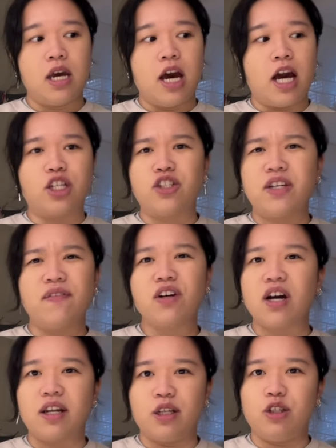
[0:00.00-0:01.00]
I just never
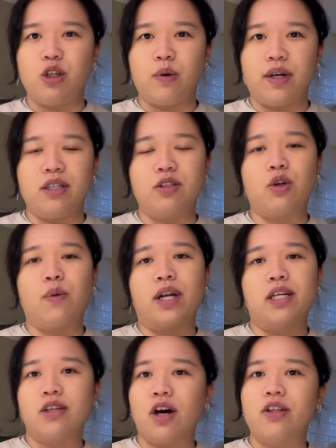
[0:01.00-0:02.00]
got into it. And so when I
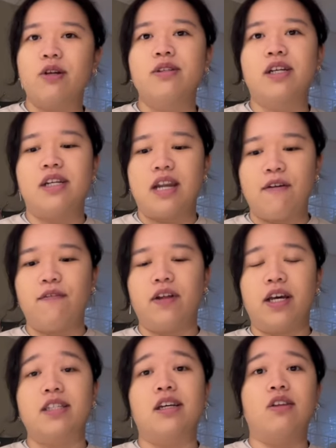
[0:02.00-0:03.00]
saw that it was on
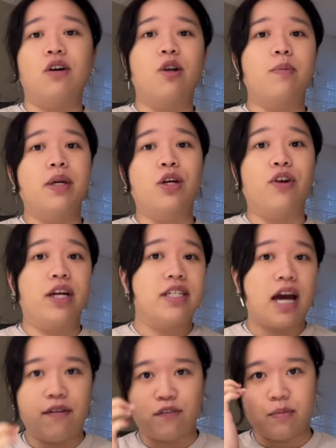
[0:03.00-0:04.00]
Netflix, I thought it'd be a great
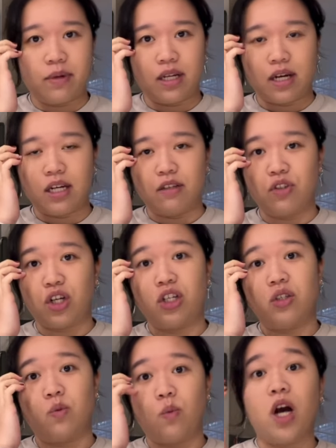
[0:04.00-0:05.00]
time for me to kind of
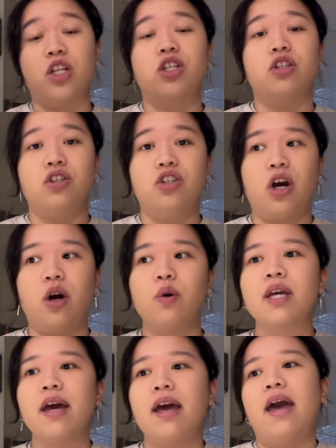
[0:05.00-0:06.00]
start watching the
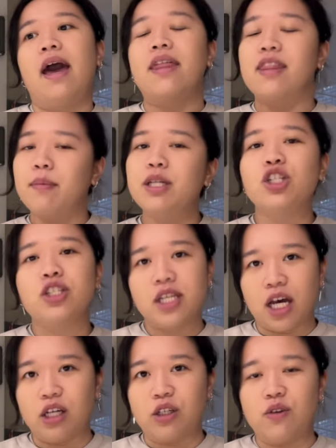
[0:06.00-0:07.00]
show. And let me just
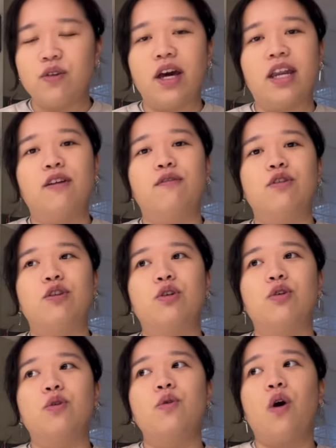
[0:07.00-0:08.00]
tell you that if
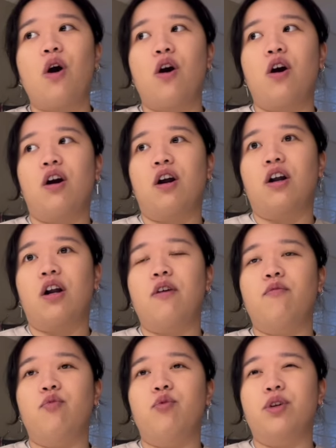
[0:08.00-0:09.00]
you are a
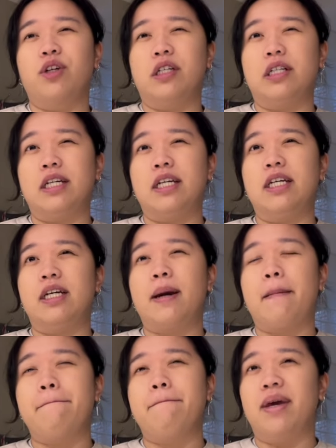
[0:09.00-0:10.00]
really
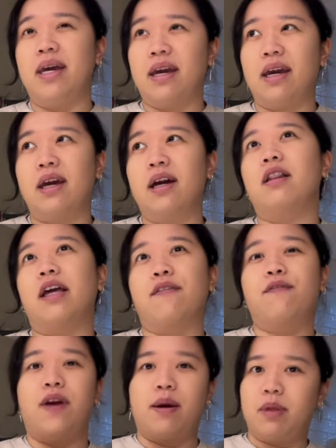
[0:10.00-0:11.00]
big like
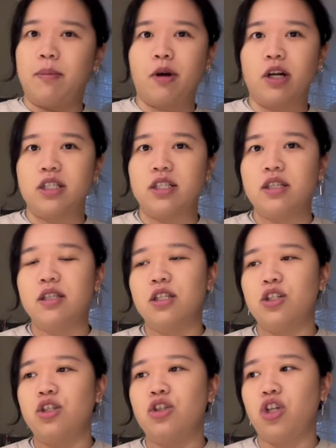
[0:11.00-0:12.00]
family person,
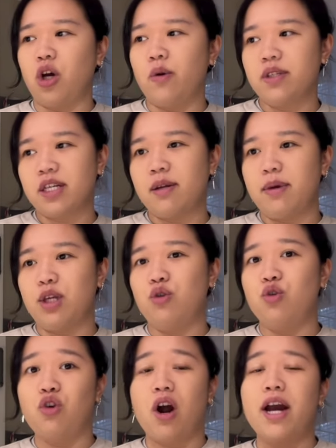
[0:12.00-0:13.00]
this show is gonna make you
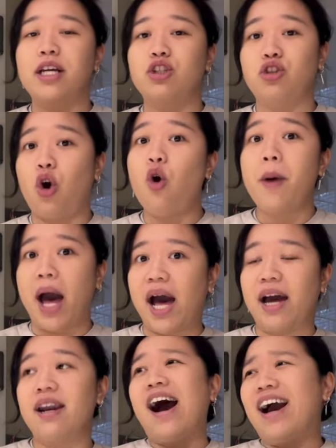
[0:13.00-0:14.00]
cry so
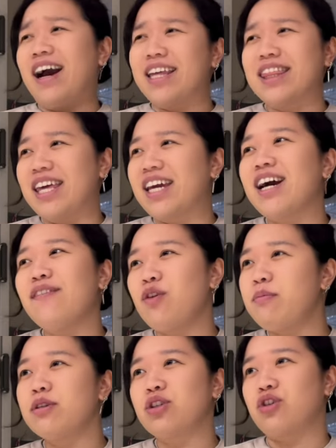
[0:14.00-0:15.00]
bad. I think I've
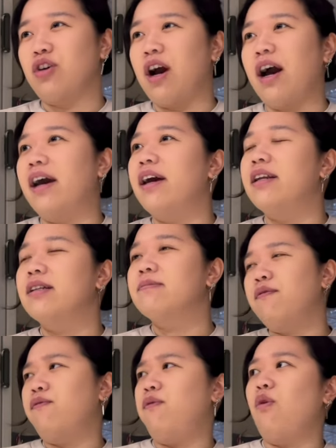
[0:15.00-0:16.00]
almost cried
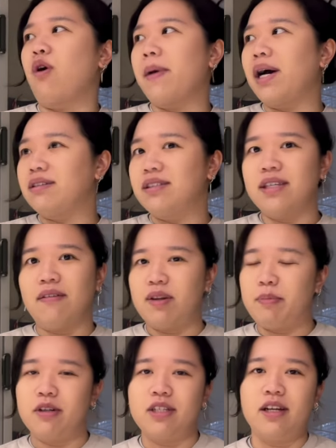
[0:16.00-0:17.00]
for about
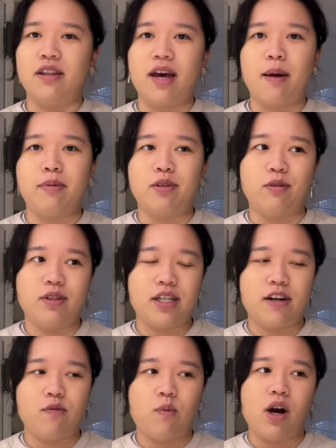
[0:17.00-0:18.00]
70% of the episodes that
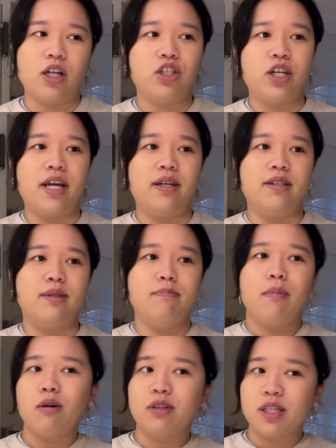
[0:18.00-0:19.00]
I've watched. And it's
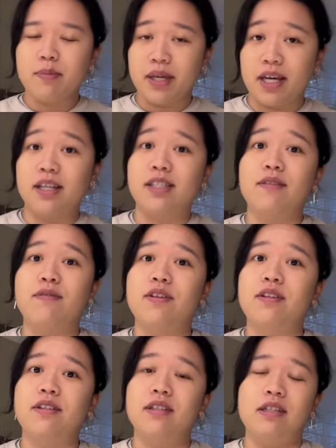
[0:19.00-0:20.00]
mostly because of
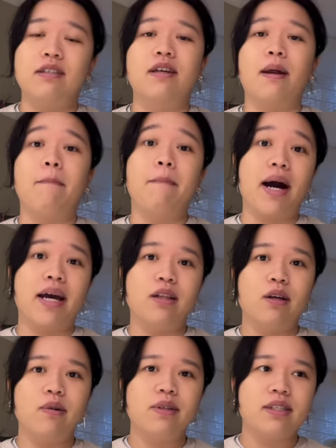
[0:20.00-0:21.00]
the scenes that
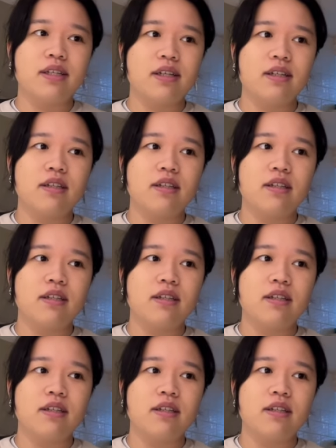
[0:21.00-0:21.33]
Milo is in.